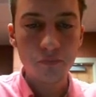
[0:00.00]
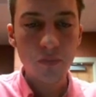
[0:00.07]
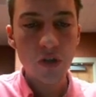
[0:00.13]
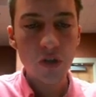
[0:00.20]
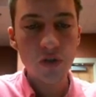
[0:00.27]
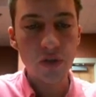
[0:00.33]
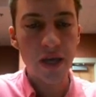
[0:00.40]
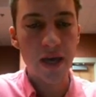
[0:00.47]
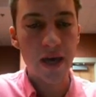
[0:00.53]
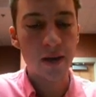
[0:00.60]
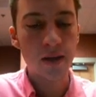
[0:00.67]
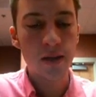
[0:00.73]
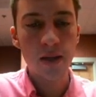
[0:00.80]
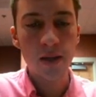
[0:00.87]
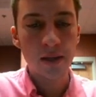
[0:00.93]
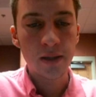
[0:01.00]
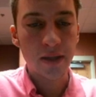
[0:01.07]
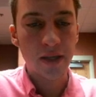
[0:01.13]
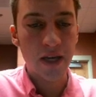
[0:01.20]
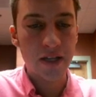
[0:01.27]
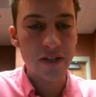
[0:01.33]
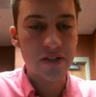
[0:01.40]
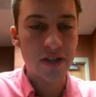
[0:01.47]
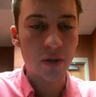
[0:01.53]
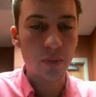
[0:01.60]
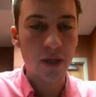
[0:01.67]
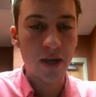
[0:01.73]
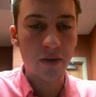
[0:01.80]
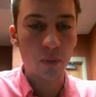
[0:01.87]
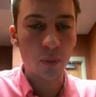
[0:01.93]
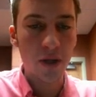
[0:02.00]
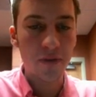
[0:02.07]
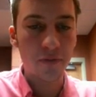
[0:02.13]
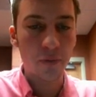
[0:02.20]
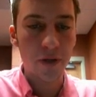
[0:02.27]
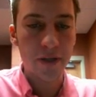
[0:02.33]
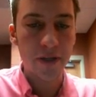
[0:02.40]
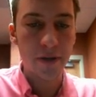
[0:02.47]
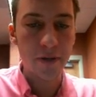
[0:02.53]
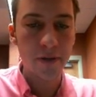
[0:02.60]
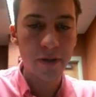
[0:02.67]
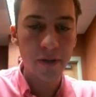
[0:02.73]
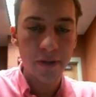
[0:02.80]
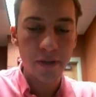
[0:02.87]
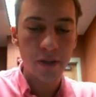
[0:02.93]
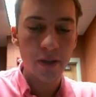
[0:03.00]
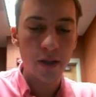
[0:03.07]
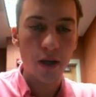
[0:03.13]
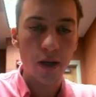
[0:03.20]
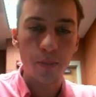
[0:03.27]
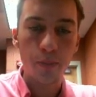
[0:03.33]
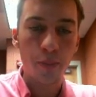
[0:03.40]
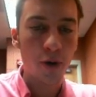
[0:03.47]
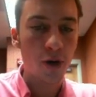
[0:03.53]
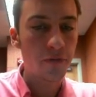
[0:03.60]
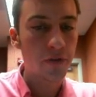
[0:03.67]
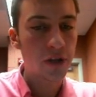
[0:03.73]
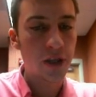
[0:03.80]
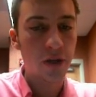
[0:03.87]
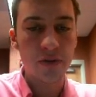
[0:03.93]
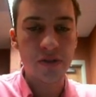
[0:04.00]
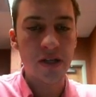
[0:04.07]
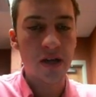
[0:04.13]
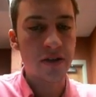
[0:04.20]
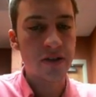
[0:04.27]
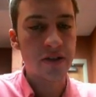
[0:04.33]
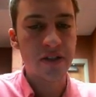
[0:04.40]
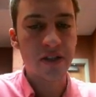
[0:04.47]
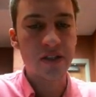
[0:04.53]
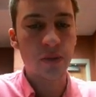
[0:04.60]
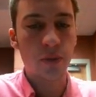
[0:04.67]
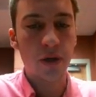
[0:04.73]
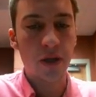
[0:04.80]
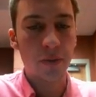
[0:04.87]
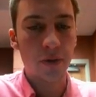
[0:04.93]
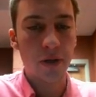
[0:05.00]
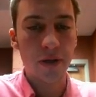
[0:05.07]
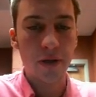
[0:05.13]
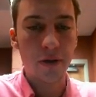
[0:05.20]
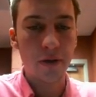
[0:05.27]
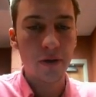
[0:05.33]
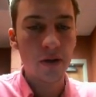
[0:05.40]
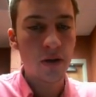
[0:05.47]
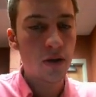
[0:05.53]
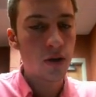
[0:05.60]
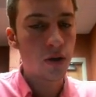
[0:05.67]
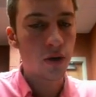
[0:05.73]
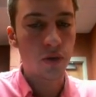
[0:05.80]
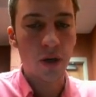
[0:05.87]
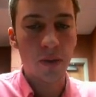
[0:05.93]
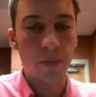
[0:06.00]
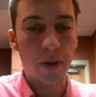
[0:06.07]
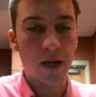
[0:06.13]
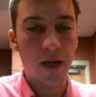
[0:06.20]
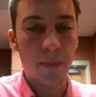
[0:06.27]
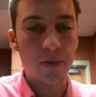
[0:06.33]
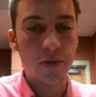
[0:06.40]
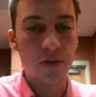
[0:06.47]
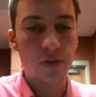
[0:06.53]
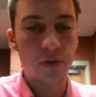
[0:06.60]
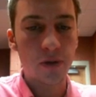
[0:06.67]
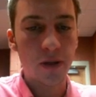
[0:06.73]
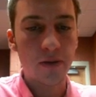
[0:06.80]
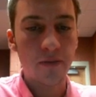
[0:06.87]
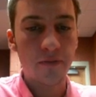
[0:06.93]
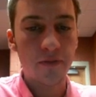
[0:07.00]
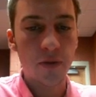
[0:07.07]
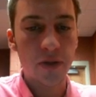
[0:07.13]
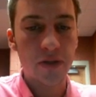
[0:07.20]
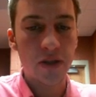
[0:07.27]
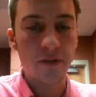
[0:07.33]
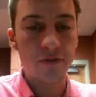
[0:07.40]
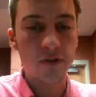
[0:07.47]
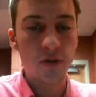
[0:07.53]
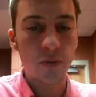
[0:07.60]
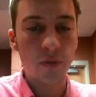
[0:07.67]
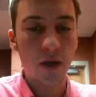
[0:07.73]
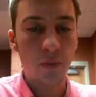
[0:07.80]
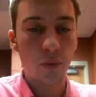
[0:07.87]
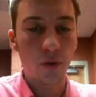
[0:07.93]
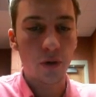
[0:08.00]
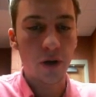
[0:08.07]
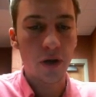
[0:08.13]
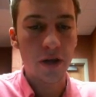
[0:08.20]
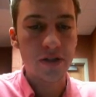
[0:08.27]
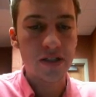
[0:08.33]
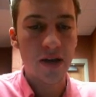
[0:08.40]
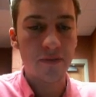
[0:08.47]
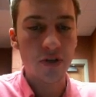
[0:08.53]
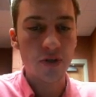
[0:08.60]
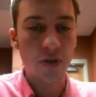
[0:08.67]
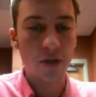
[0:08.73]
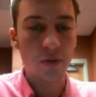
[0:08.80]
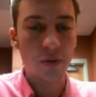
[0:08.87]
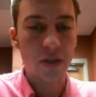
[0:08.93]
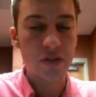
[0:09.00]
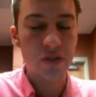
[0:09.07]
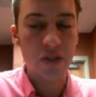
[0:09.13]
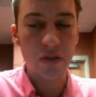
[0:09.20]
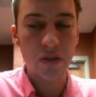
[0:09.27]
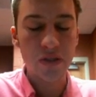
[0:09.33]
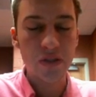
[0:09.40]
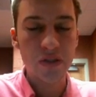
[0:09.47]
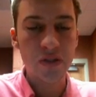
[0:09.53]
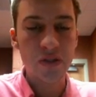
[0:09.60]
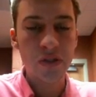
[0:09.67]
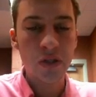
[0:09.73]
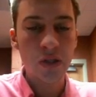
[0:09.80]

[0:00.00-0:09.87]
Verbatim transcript: So yeah, like I had said, we had a wave one here, perfectly goes down to the sixty-one eight right here. Great buying opportunity if you had, if you were a savvy trader who had seen this.